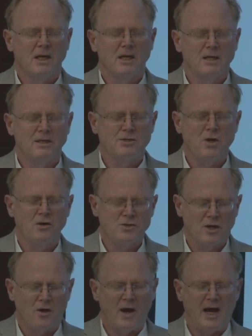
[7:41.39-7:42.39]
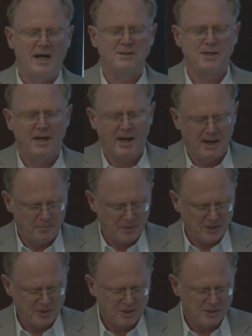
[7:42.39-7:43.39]
It is also, as it
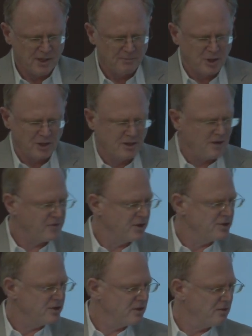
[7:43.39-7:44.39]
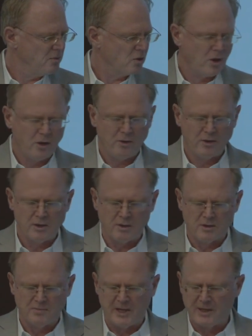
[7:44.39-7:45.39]
happens, a subject of considerable current
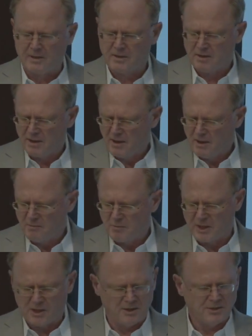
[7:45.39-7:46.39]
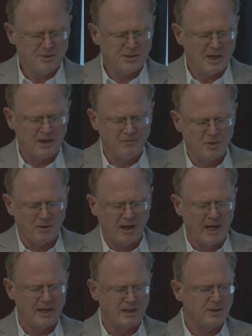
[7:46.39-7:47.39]
debate because after a
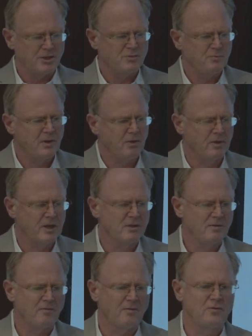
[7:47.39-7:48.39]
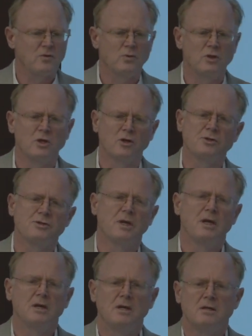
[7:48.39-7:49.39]
hiatus period of a few years,
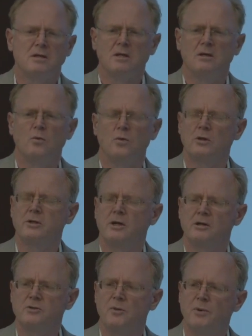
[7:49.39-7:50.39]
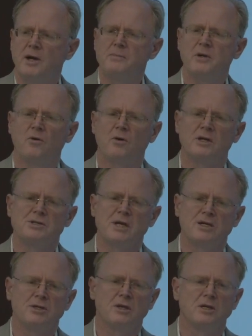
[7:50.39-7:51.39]
the World Intellectual Property
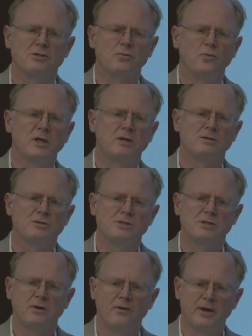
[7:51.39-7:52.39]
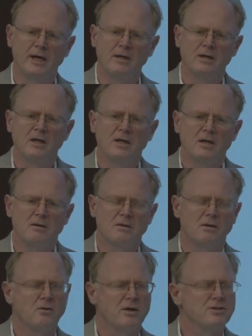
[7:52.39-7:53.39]
Organization is reconsidering
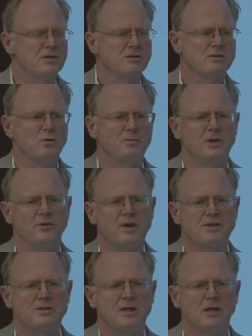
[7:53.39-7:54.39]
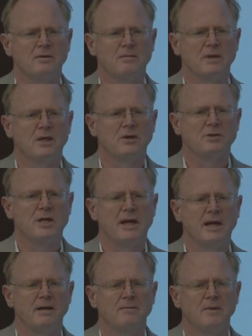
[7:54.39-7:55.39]
the questions we'll be addressing here today.